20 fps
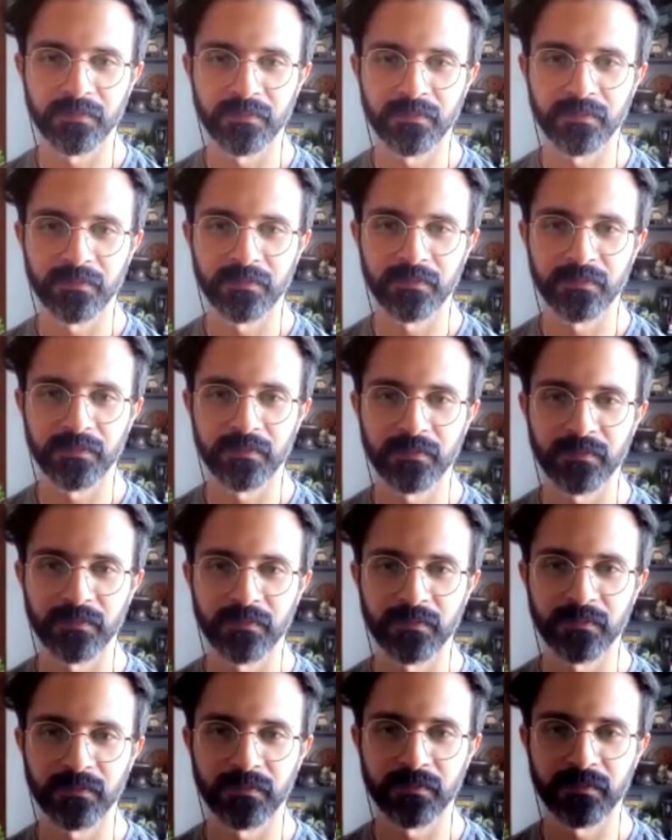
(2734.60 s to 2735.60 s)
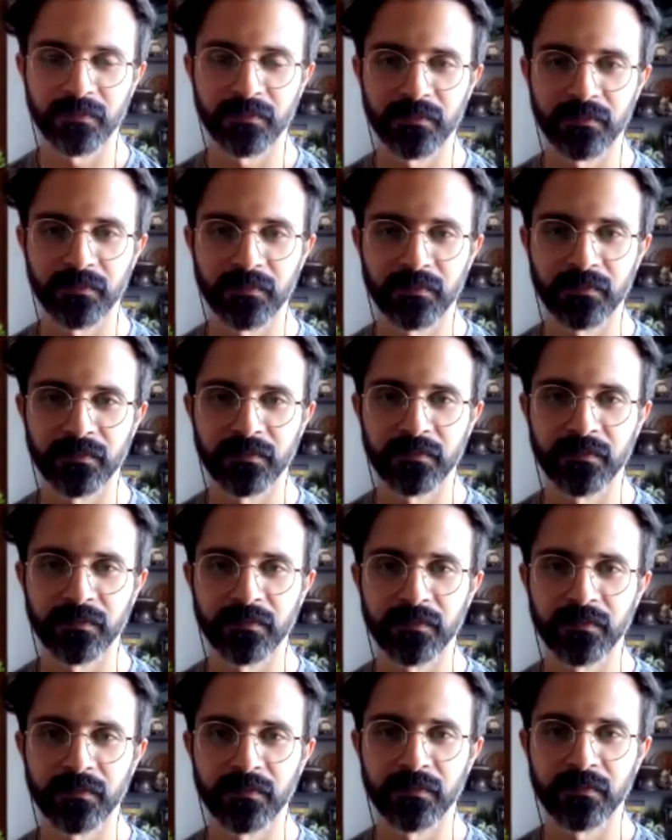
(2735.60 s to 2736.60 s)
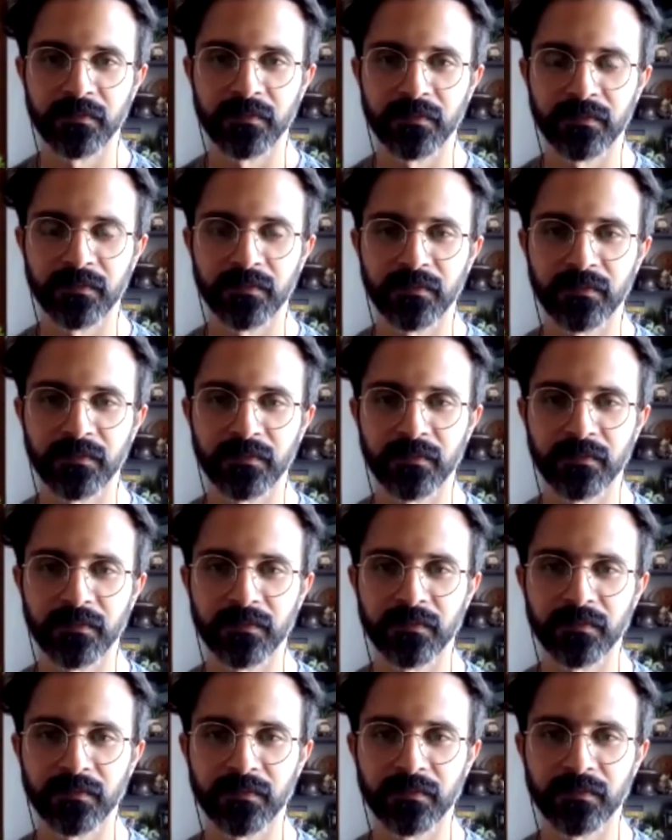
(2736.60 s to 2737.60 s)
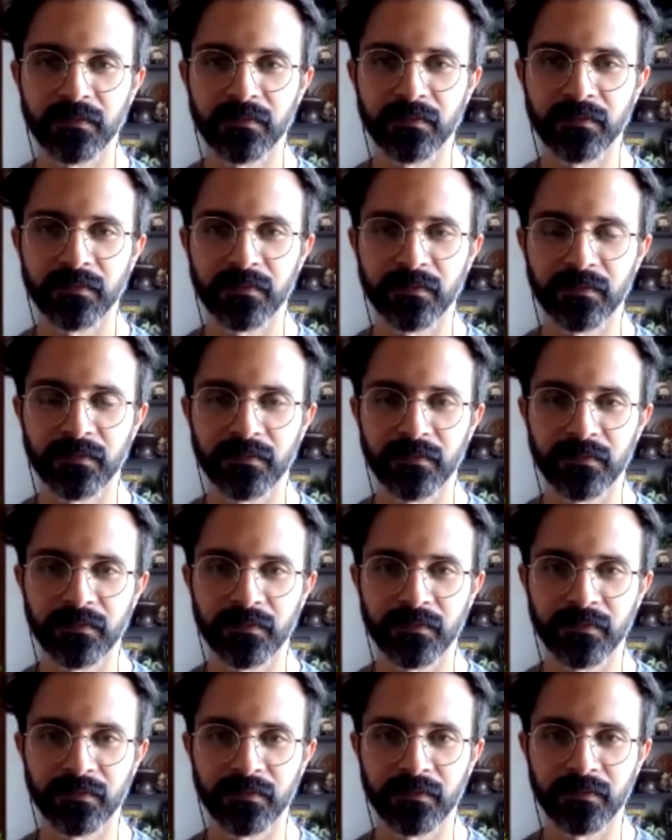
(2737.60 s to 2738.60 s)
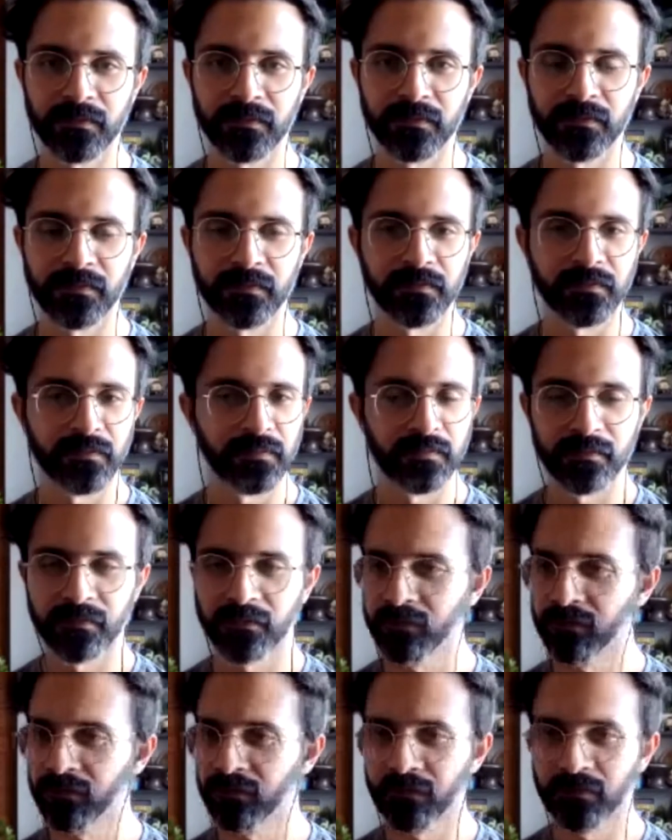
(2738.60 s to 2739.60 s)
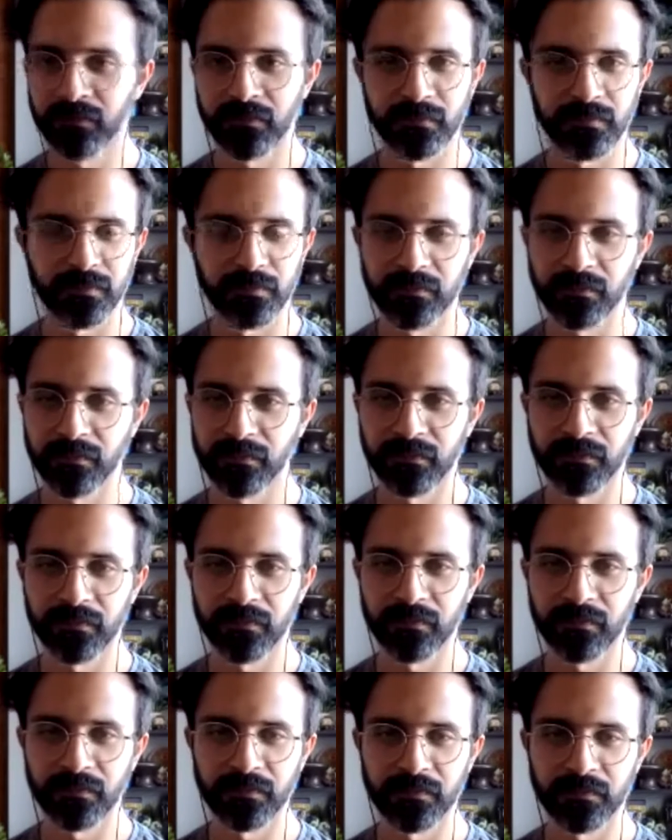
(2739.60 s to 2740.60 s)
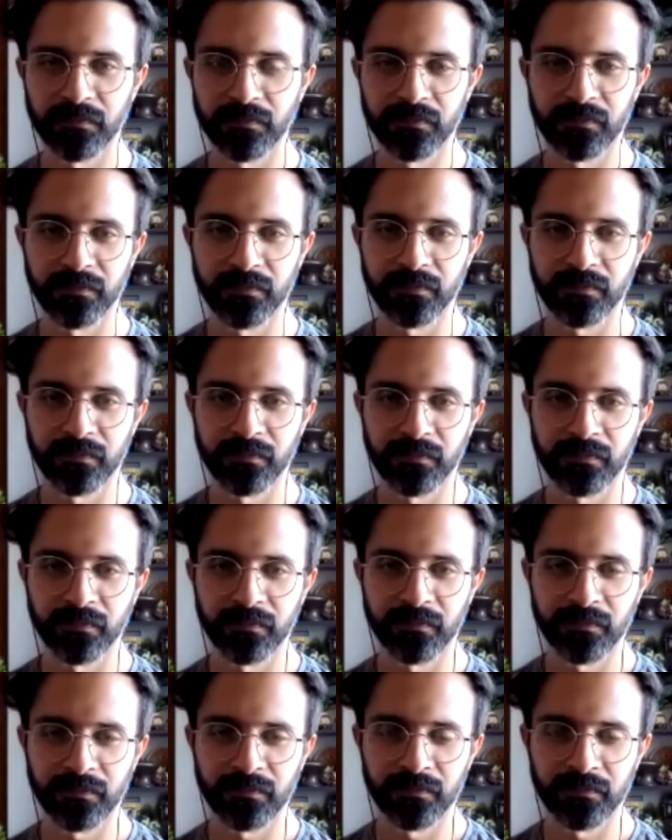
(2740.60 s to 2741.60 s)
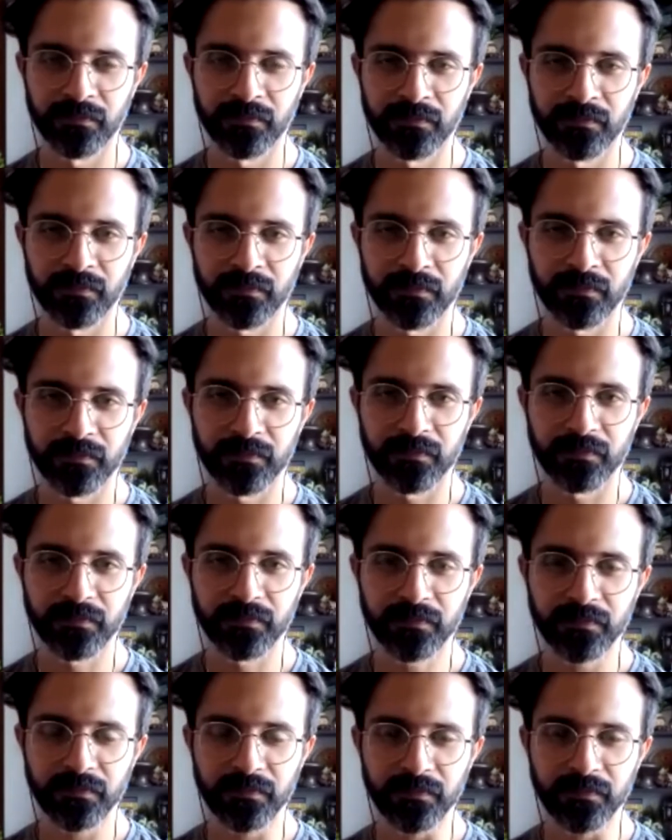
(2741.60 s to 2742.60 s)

No words are spoken by the person on screen.